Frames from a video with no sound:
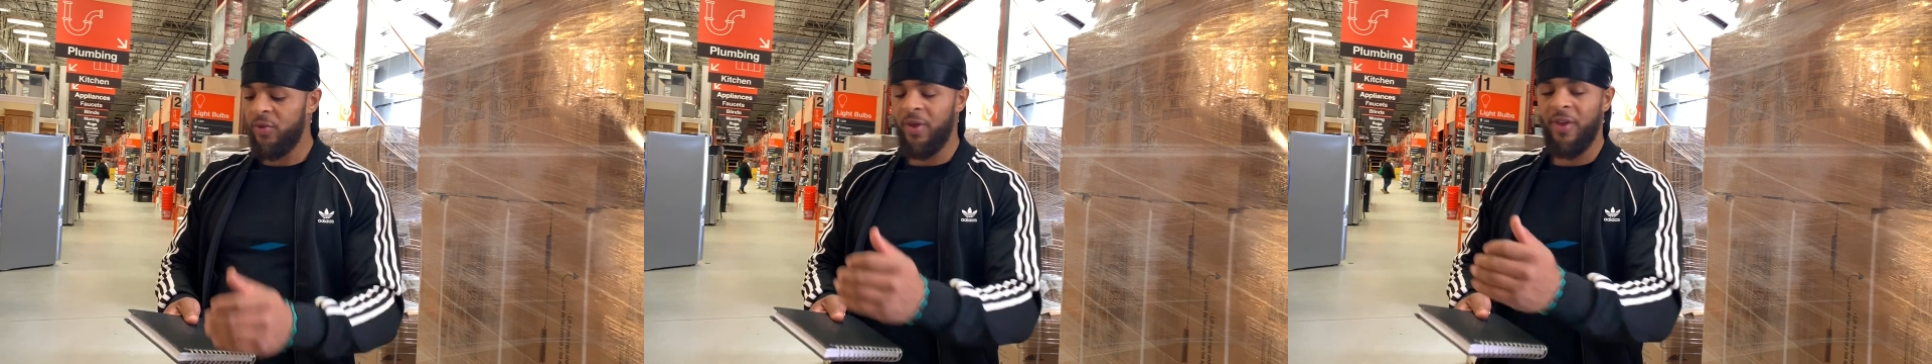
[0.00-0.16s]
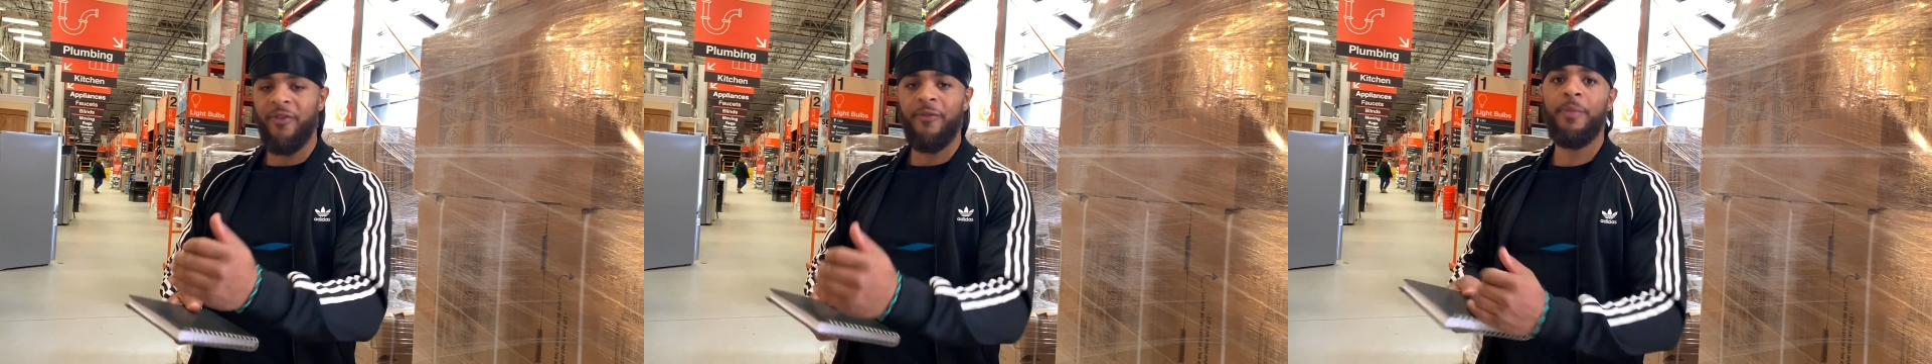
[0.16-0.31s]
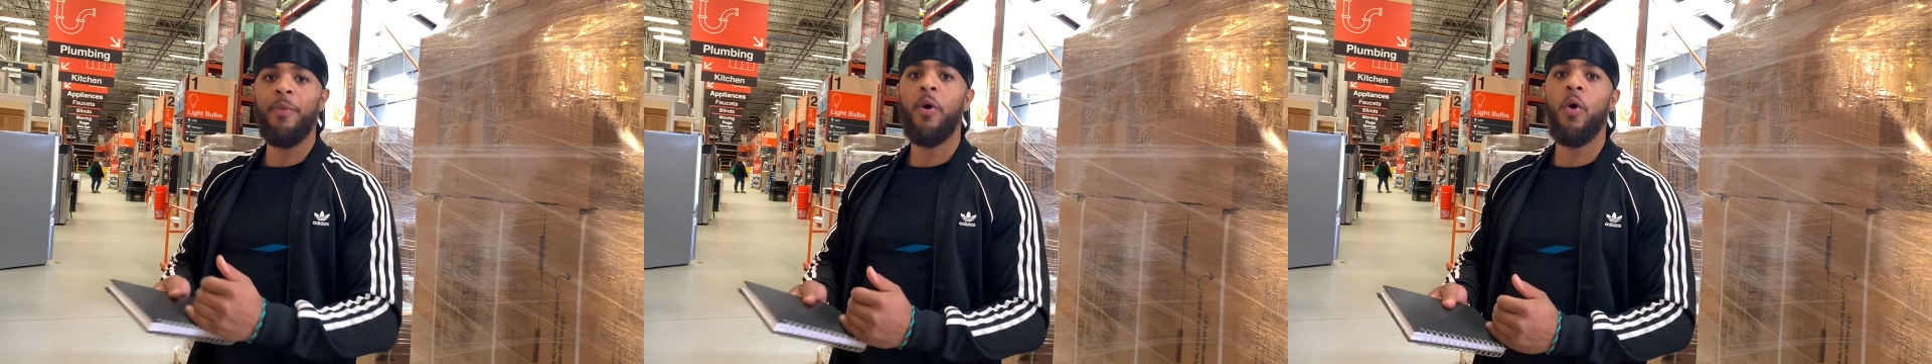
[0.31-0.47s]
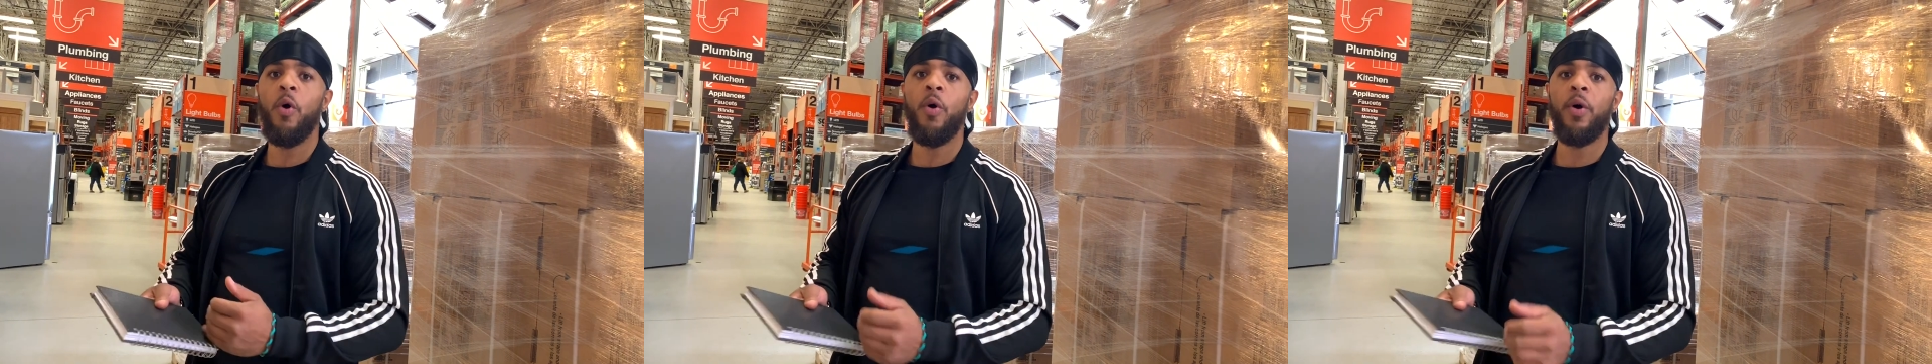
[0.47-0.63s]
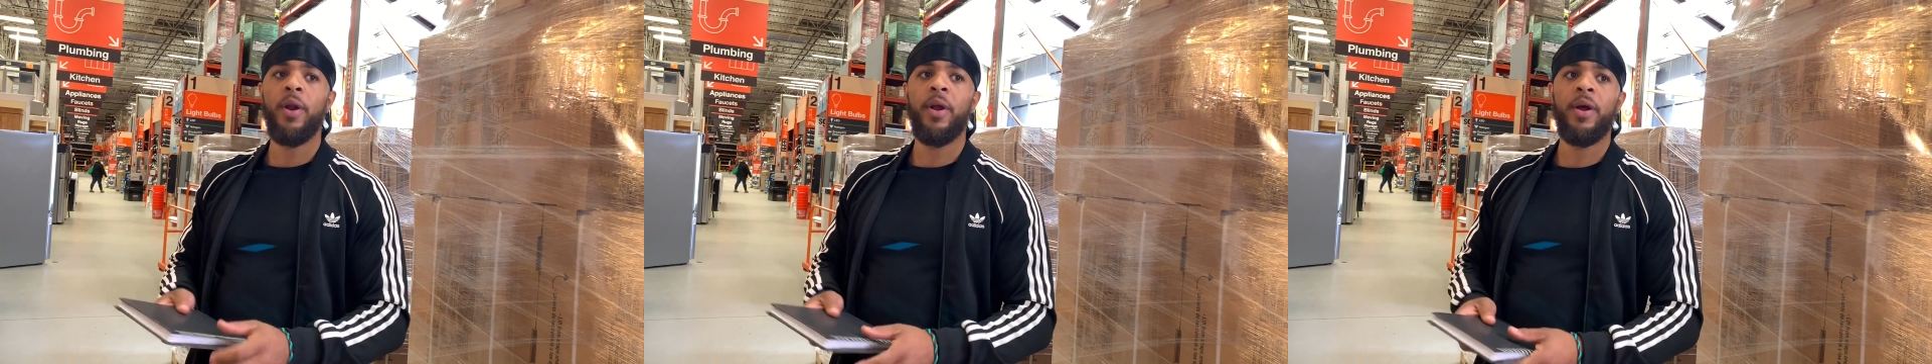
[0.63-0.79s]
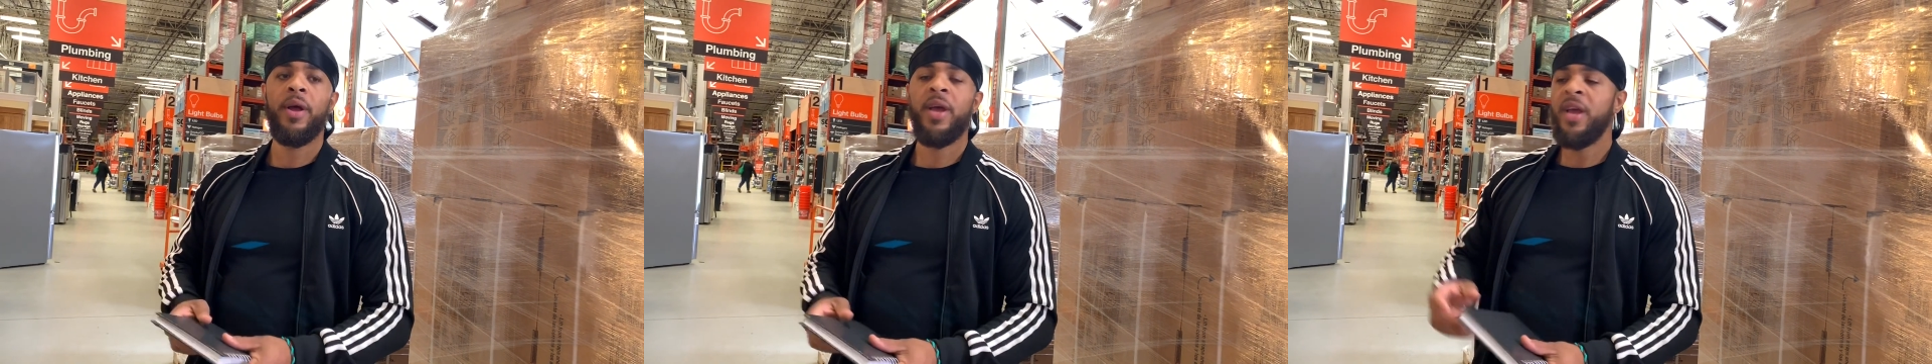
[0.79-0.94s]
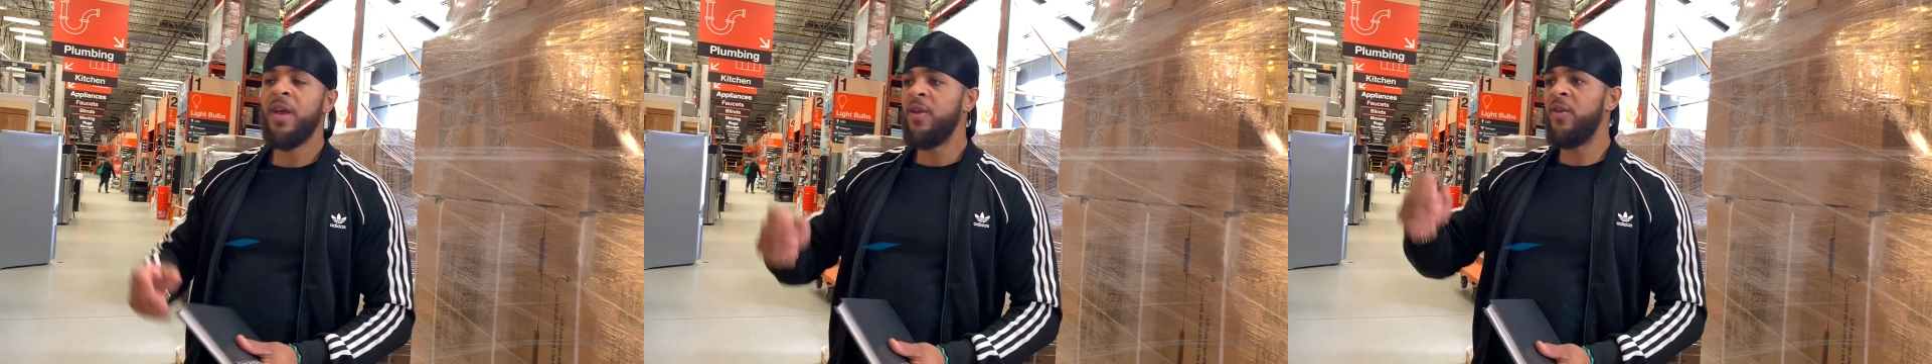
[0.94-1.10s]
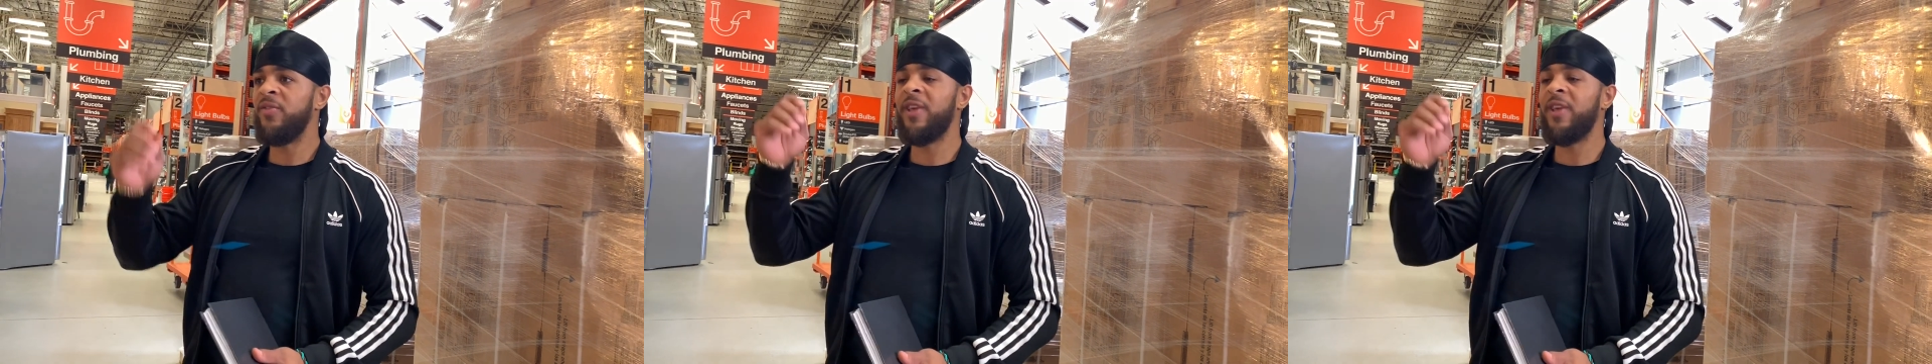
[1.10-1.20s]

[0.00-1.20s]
you give them the order, you